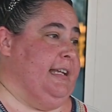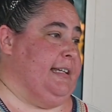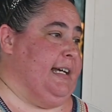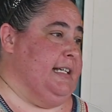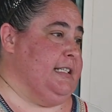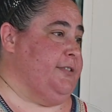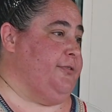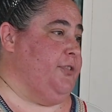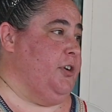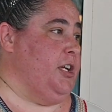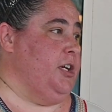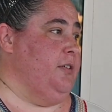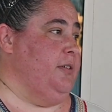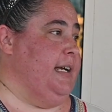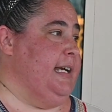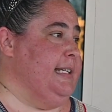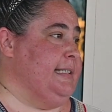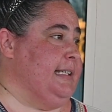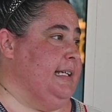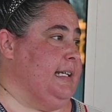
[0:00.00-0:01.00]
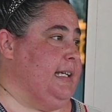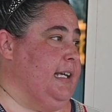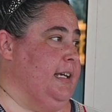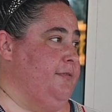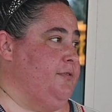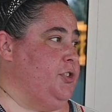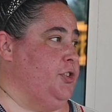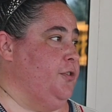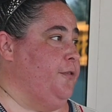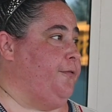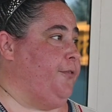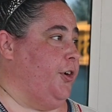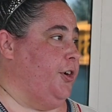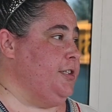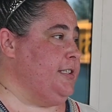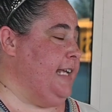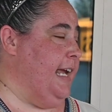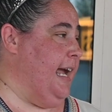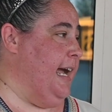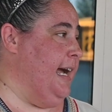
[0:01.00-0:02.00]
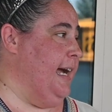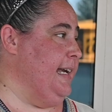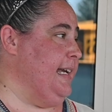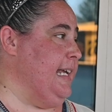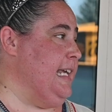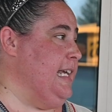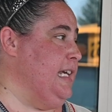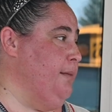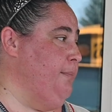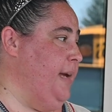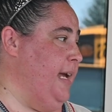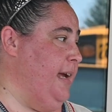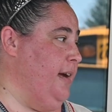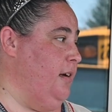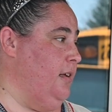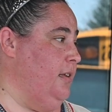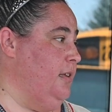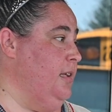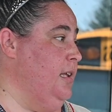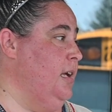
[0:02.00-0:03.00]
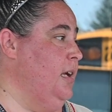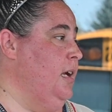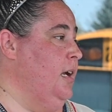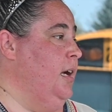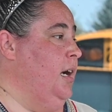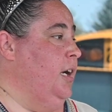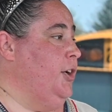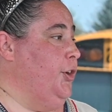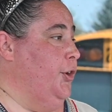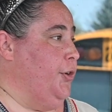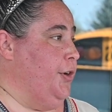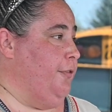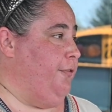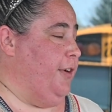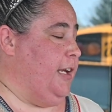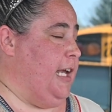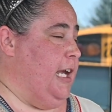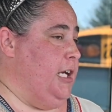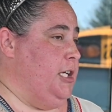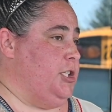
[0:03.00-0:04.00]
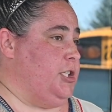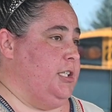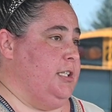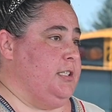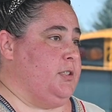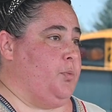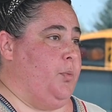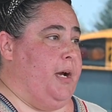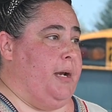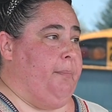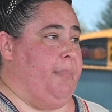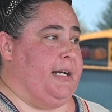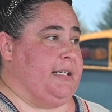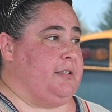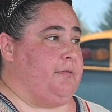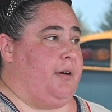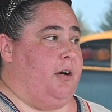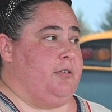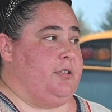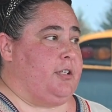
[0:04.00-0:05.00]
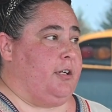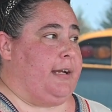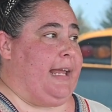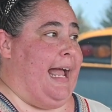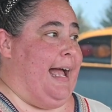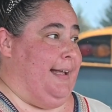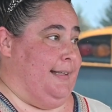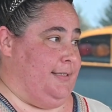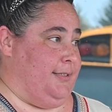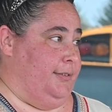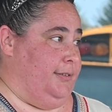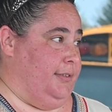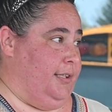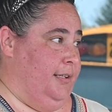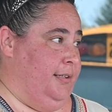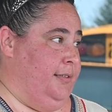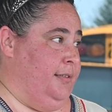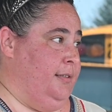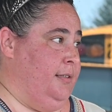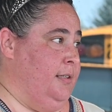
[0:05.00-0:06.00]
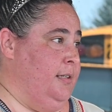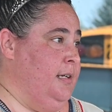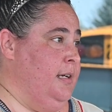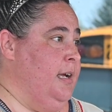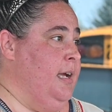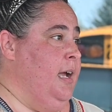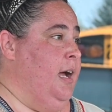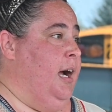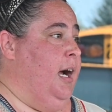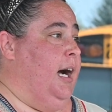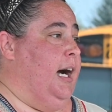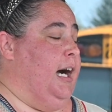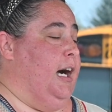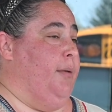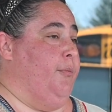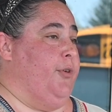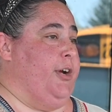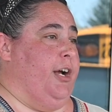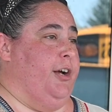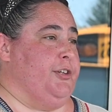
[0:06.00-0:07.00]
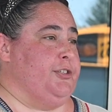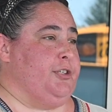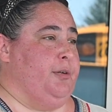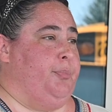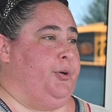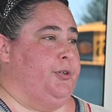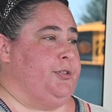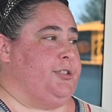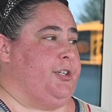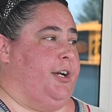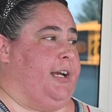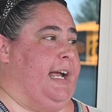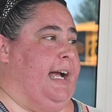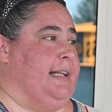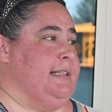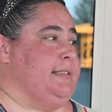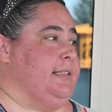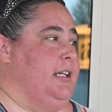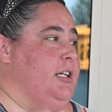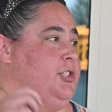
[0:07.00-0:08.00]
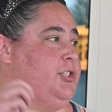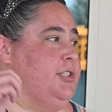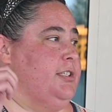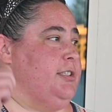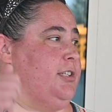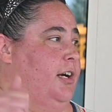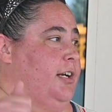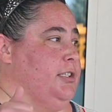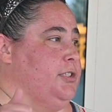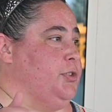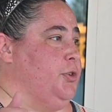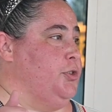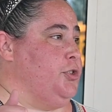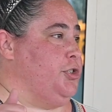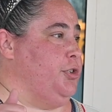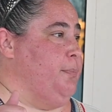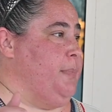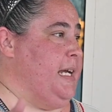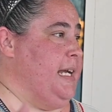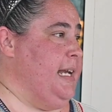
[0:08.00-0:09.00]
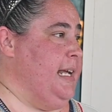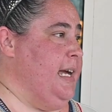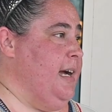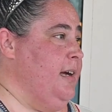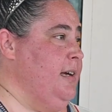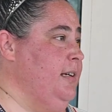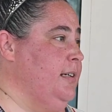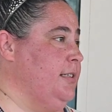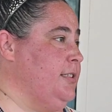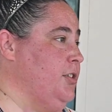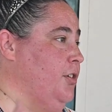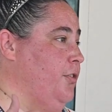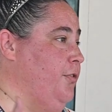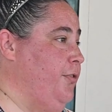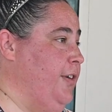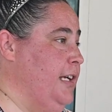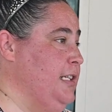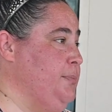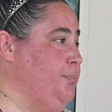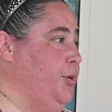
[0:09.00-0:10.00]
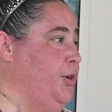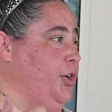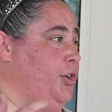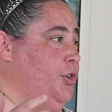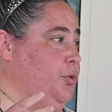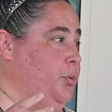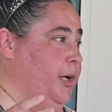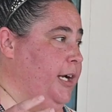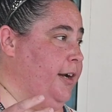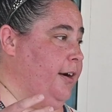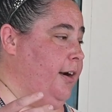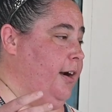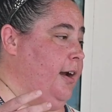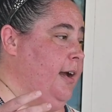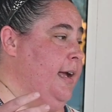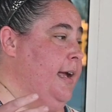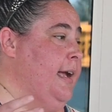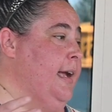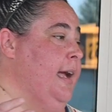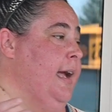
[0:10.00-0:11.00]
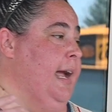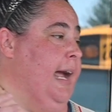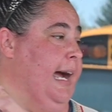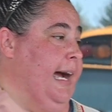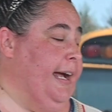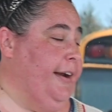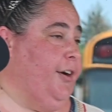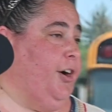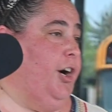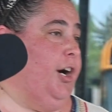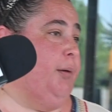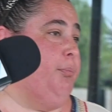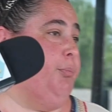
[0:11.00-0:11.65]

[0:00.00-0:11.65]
does for you is it gives you first-hand email notifications when bus routes are canceled. We also post our cancellations on social media, so Facebook, Twitter, and on